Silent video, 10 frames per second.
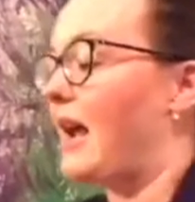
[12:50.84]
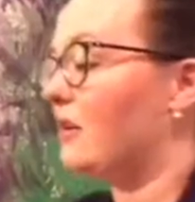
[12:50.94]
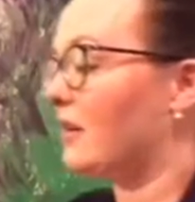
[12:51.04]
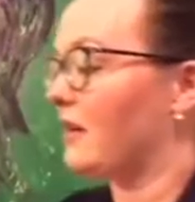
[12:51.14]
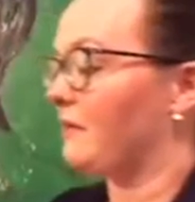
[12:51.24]

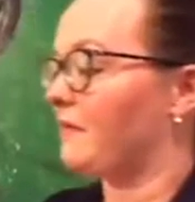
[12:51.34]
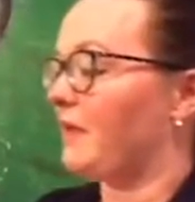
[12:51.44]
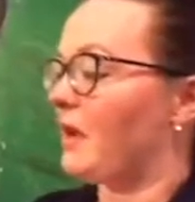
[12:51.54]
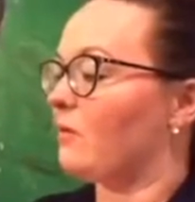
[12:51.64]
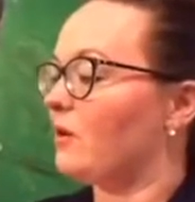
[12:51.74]
outcome,
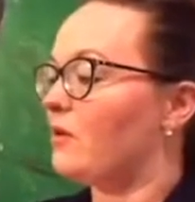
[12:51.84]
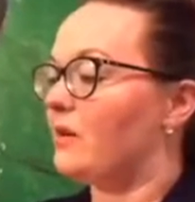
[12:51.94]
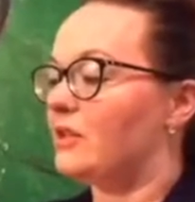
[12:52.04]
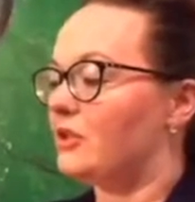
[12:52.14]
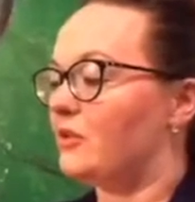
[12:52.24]
and we're
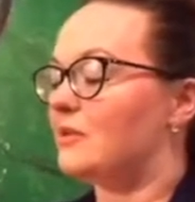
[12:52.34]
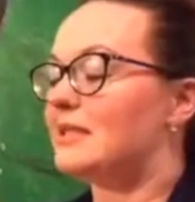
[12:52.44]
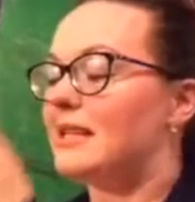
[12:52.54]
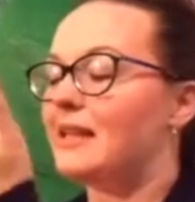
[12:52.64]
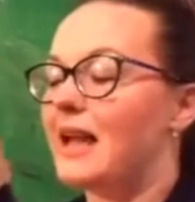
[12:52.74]
going to
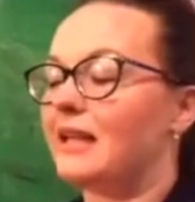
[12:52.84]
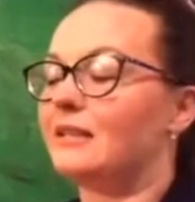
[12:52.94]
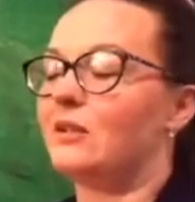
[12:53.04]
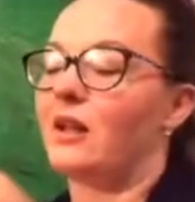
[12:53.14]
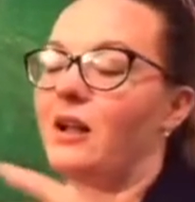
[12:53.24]
see that
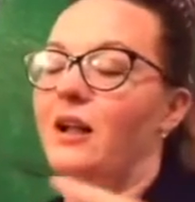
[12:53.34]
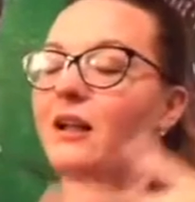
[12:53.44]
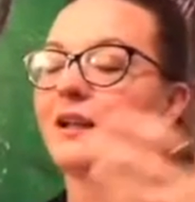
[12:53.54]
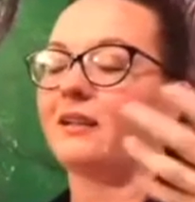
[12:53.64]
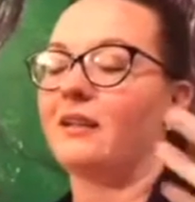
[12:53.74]

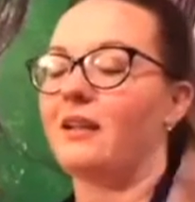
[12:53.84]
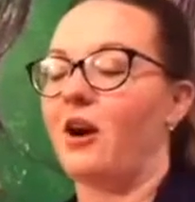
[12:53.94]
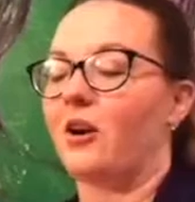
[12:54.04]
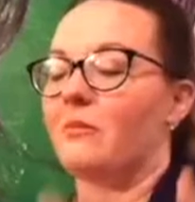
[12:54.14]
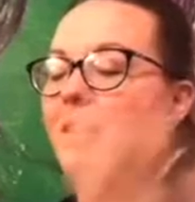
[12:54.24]

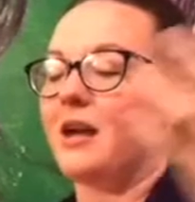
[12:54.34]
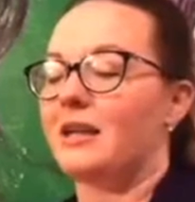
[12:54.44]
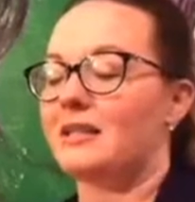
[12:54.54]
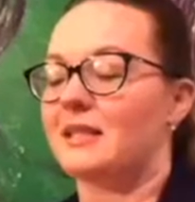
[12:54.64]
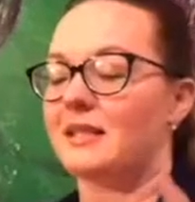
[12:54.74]
our
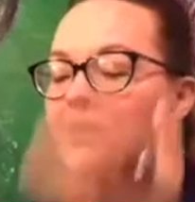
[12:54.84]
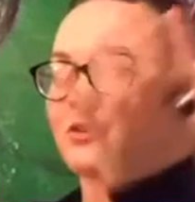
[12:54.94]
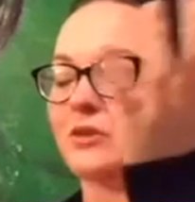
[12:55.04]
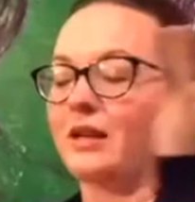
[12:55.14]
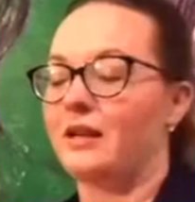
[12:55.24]
bodies as that
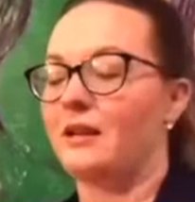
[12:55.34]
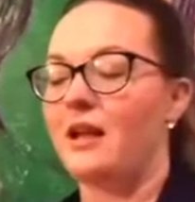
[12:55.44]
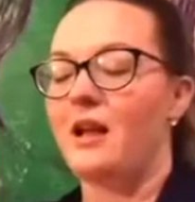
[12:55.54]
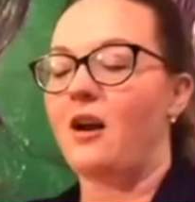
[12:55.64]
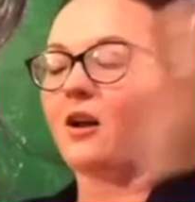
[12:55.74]
tree and
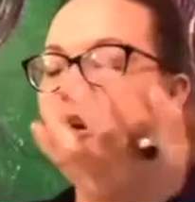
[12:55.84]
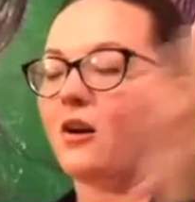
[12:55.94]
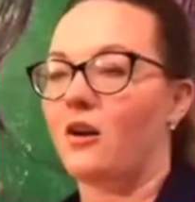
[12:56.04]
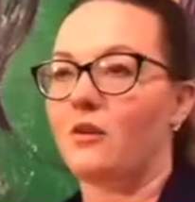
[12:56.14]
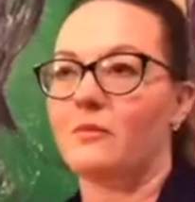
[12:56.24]
our
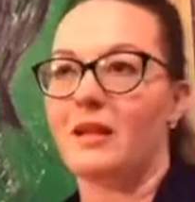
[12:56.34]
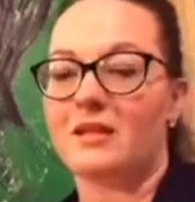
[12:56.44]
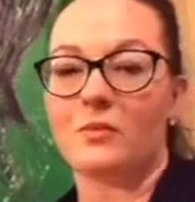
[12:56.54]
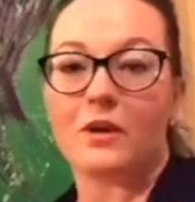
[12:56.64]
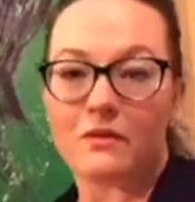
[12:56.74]
arm
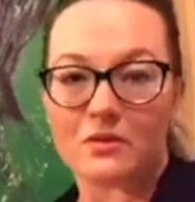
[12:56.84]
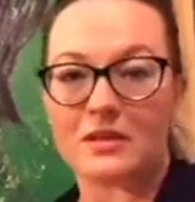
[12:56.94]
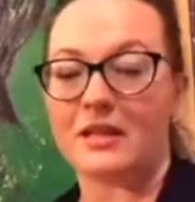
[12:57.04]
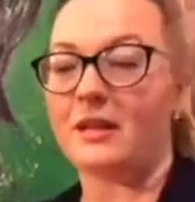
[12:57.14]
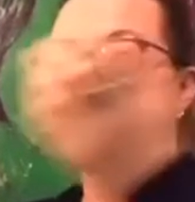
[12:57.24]
as one of those
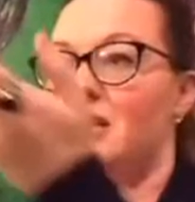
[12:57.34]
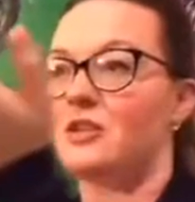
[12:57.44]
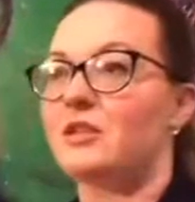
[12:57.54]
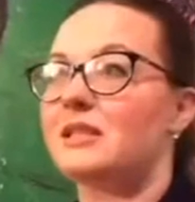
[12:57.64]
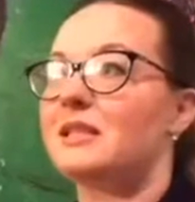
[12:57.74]
limbs, and
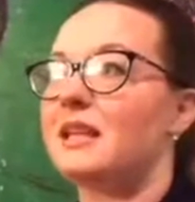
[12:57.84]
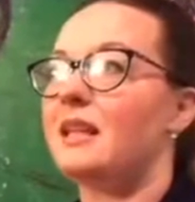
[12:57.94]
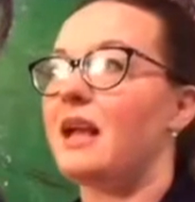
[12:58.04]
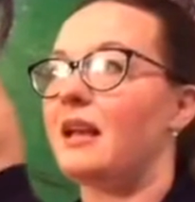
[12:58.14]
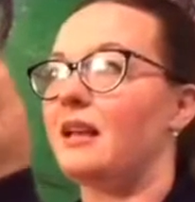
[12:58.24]
just see
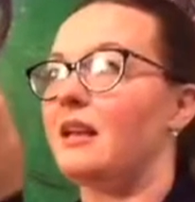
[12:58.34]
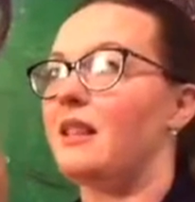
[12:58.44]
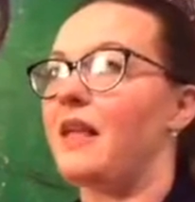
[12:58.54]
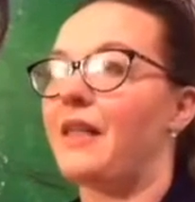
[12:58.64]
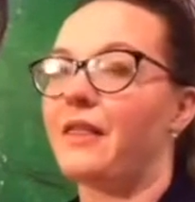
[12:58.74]
that
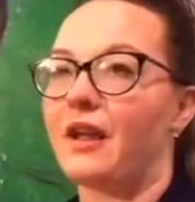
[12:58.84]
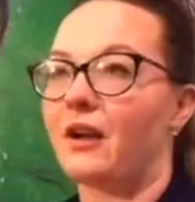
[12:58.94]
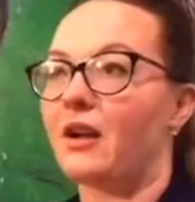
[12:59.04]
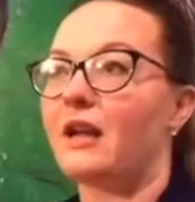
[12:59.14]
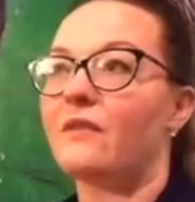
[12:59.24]

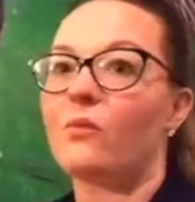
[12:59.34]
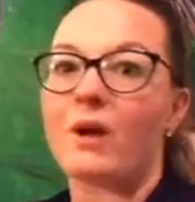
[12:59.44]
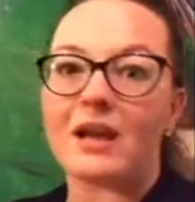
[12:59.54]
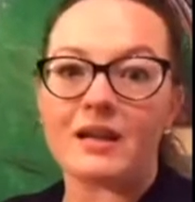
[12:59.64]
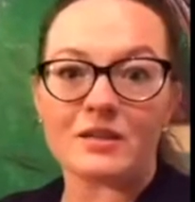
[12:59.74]
there, kind of
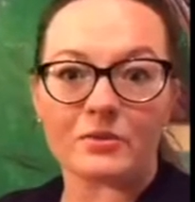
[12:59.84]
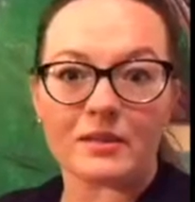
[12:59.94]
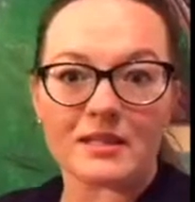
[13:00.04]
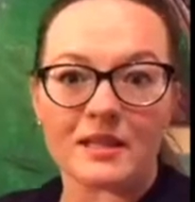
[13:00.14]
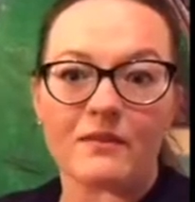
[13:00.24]
waiting to
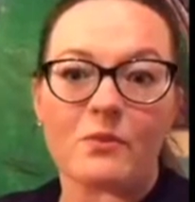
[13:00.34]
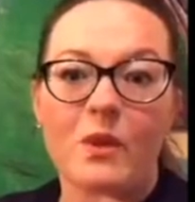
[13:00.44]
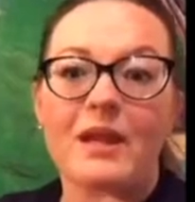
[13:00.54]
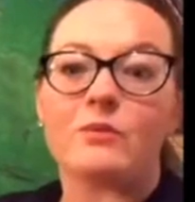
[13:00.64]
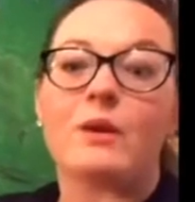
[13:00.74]
receive,
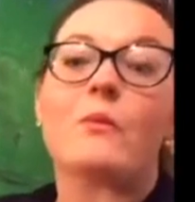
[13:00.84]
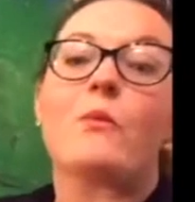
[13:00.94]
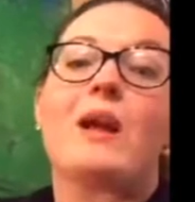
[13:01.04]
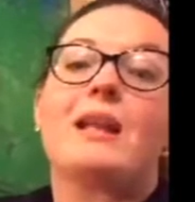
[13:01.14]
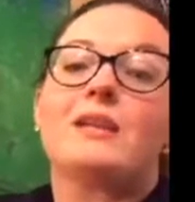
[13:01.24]

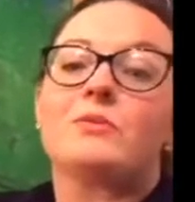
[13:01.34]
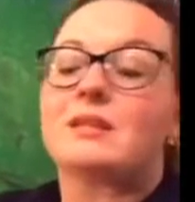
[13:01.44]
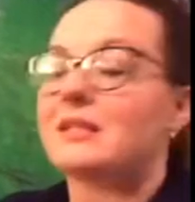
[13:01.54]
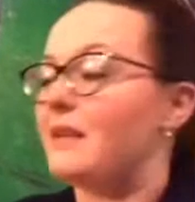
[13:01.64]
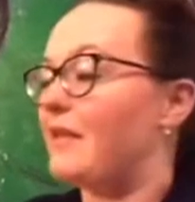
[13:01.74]
waiting to
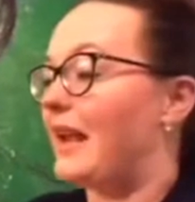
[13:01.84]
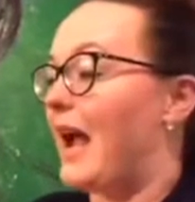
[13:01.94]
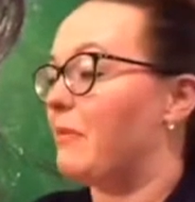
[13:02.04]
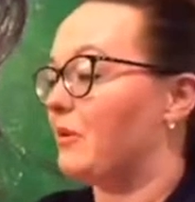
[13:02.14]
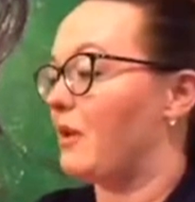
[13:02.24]
receive that
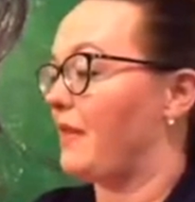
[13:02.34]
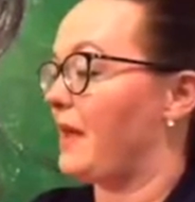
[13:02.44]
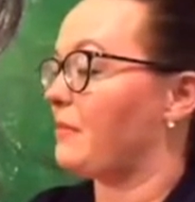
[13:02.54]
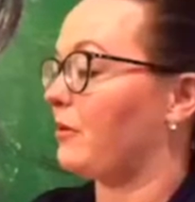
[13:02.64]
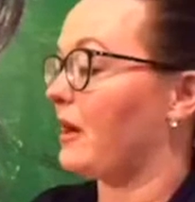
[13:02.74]
apple on
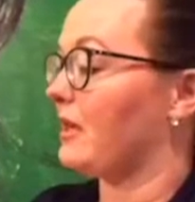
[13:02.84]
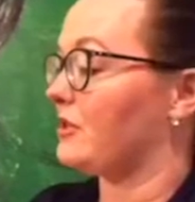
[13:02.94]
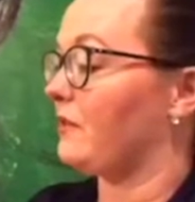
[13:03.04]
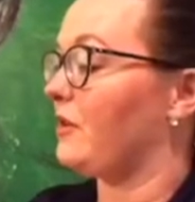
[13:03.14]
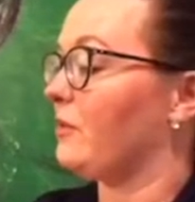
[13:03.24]
that branch,
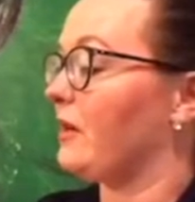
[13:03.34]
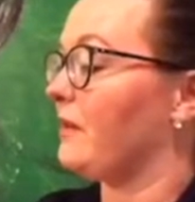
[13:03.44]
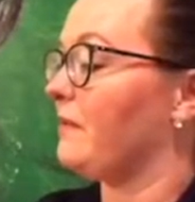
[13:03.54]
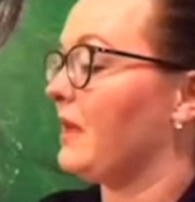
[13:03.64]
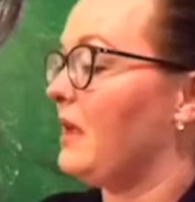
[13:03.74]
if you
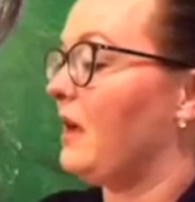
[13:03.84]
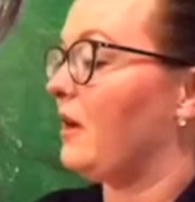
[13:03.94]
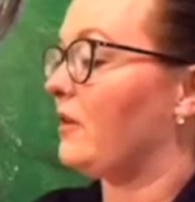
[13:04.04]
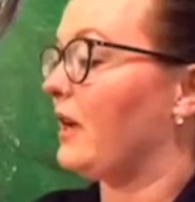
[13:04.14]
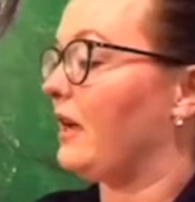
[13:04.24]
will.
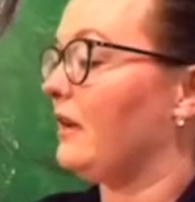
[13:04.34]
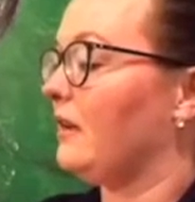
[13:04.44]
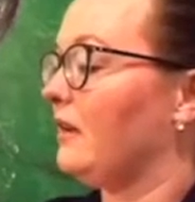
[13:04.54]
Okay?